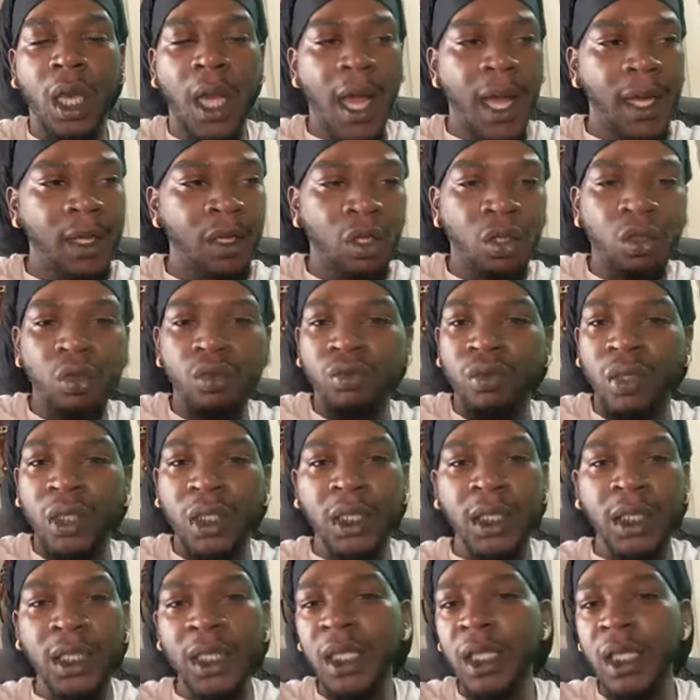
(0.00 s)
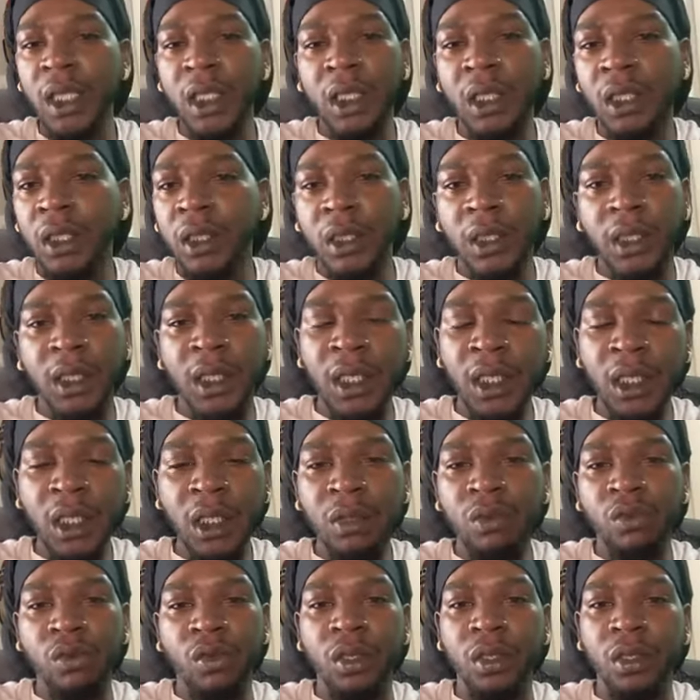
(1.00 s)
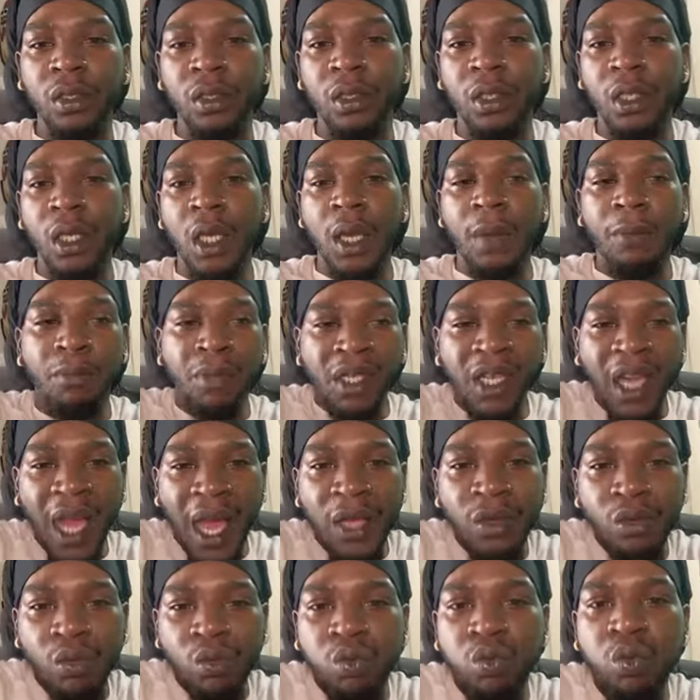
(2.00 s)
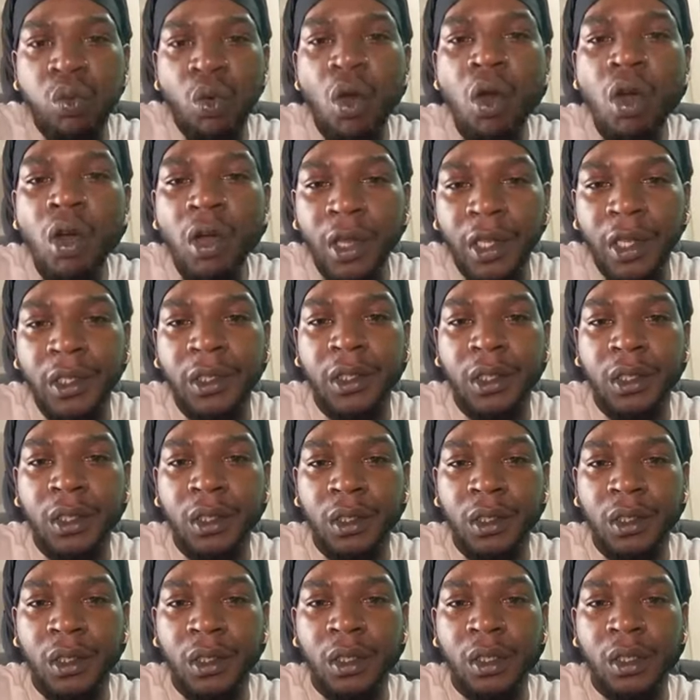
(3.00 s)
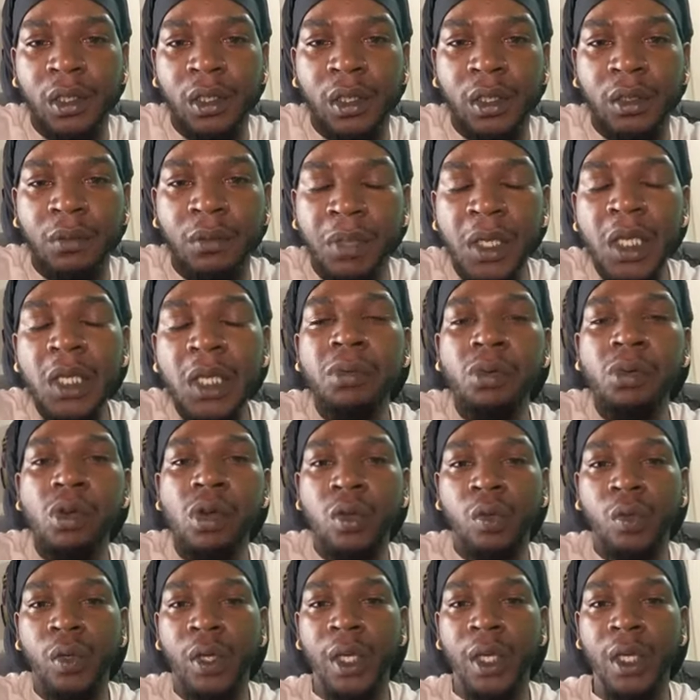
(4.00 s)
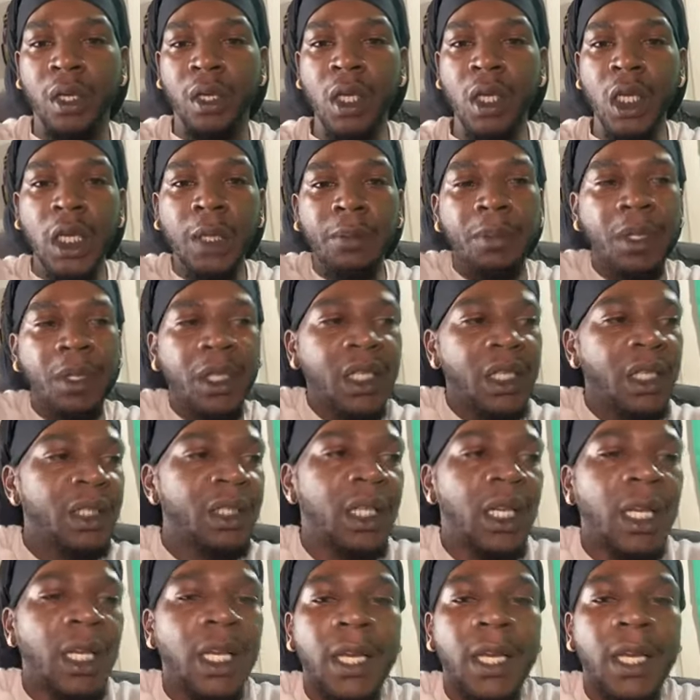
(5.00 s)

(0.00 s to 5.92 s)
I don't need anyone, but I want people around because